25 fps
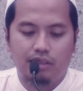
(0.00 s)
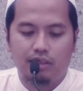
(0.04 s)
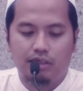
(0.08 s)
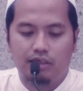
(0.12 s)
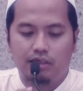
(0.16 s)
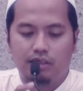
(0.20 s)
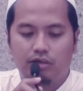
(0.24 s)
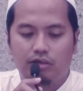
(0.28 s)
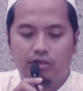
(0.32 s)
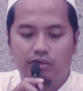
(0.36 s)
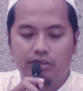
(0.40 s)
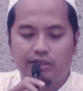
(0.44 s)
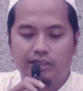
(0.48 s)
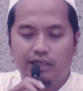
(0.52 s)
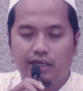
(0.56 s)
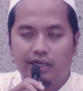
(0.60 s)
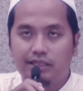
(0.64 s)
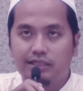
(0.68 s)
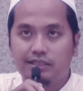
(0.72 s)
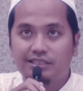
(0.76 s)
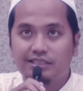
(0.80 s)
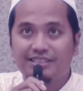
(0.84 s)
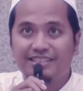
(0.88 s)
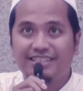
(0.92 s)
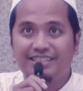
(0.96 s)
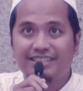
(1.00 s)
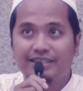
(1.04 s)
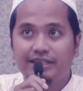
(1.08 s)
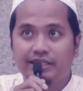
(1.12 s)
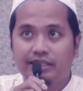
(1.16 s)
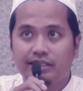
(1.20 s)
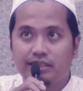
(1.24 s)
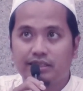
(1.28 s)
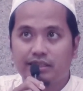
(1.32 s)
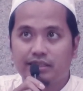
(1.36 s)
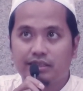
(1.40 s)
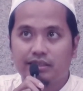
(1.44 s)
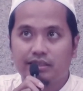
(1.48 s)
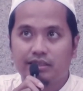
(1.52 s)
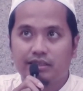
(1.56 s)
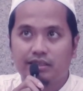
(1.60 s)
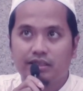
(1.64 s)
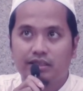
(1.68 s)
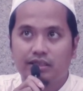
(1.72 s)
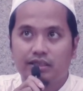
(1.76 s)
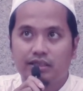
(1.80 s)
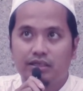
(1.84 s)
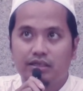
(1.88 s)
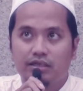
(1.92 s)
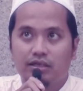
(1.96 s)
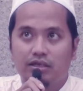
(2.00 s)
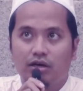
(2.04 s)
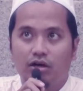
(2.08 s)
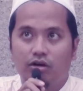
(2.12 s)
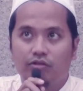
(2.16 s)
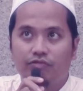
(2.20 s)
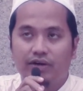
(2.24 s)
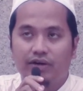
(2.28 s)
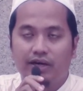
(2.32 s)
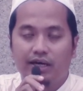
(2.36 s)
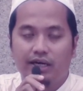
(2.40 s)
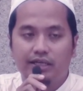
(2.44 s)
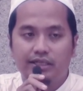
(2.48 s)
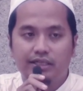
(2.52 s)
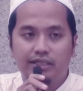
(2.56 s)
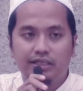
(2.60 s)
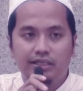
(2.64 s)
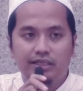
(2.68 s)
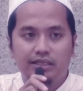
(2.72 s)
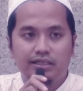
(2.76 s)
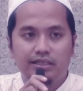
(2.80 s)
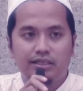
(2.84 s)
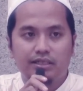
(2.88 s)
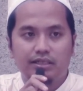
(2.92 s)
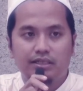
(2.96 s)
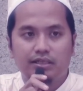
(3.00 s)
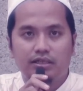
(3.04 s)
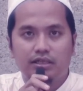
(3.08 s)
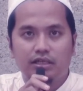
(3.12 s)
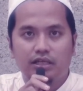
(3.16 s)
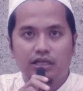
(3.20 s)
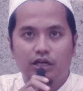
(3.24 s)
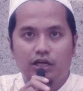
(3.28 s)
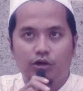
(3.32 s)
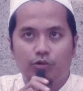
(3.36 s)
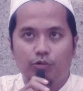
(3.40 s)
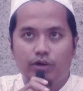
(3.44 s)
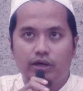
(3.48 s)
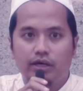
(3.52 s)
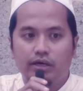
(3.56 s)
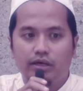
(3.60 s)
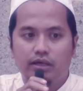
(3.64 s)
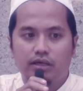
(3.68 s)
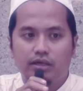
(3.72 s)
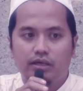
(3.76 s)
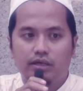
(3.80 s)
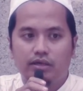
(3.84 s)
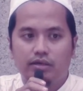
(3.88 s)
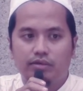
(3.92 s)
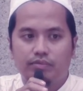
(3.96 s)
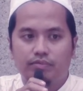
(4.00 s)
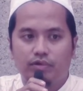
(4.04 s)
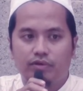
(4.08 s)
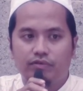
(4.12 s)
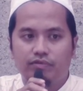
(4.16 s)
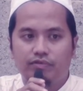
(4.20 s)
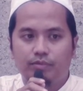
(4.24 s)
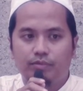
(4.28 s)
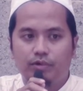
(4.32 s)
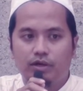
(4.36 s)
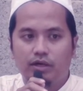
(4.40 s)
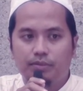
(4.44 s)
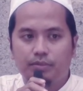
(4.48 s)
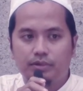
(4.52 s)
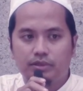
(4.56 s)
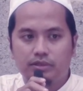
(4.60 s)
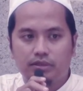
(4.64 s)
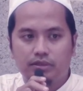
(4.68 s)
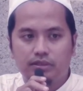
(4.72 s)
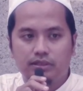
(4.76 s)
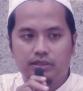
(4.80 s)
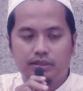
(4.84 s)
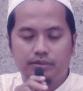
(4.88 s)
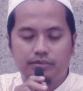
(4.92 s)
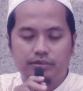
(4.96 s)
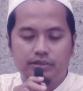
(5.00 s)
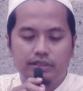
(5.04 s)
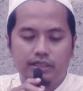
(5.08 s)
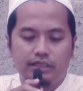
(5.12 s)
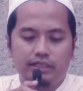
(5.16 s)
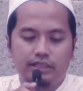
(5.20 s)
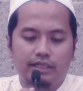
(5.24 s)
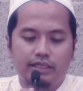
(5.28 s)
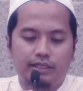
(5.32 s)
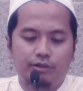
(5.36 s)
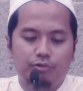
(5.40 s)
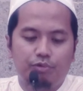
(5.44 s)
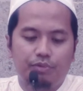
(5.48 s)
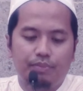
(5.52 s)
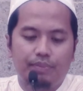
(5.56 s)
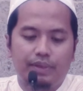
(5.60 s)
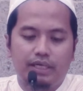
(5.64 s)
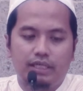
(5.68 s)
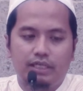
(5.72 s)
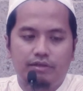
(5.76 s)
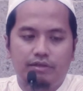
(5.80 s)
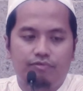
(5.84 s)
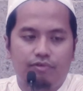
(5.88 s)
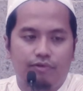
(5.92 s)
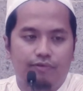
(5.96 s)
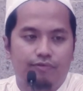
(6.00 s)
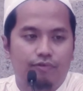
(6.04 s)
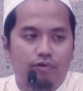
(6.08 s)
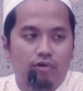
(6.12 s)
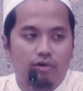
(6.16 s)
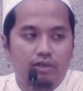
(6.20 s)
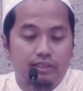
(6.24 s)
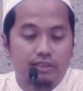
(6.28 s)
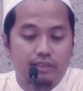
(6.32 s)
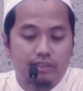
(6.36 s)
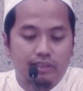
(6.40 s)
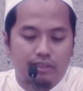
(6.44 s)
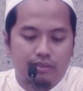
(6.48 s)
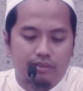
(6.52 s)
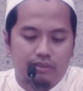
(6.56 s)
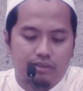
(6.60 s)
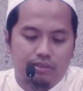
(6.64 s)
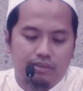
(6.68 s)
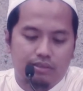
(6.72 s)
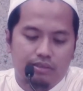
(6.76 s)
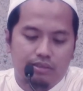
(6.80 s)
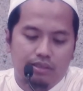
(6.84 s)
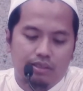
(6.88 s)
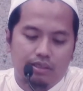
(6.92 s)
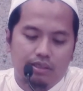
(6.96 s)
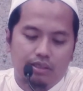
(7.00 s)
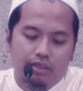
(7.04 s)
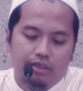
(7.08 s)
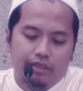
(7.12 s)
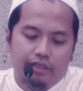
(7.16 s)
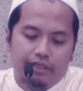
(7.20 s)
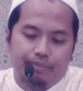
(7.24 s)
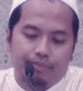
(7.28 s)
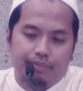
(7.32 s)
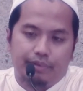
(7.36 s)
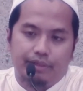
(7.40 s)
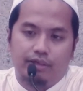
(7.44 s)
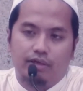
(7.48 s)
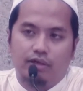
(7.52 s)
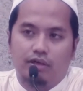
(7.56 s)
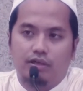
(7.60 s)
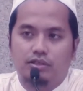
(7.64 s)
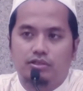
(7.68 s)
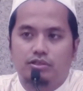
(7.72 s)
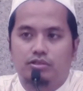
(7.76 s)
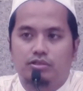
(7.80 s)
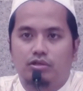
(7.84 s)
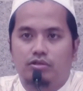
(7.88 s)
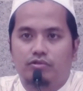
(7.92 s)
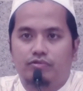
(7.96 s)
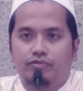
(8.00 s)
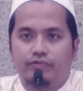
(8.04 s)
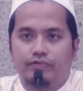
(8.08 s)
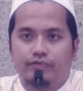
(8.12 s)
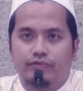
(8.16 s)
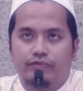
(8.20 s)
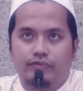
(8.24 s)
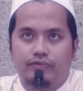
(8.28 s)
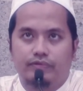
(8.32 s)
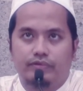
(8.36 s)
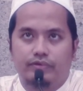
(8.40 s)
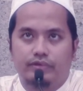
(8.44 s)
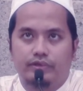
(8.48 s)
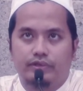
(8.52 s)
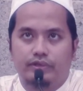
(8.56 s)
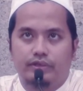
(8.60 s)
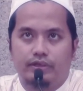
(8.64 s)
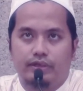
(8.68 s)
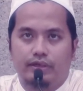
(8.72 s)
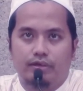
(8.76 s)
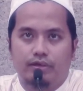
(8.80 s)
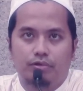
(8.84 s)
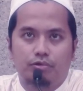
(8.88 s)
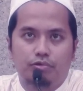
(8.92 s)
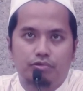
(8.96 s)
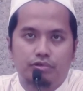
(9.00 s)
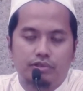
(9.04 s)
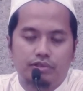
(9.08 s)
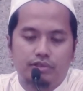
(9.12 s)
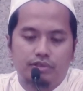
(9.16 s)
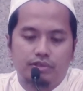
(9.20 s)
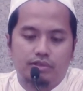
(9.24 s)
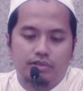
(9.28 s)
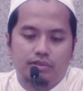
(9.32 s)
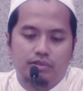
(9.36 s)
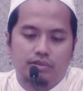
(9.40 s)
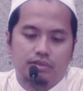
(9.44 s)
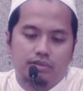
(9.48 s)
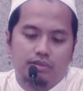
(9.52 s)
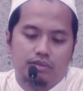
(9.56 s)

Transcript: or the understanding of a hadith where Prophet Muhammad sallallahu alaihi wasallam said that we marry for four reasons: because of looks,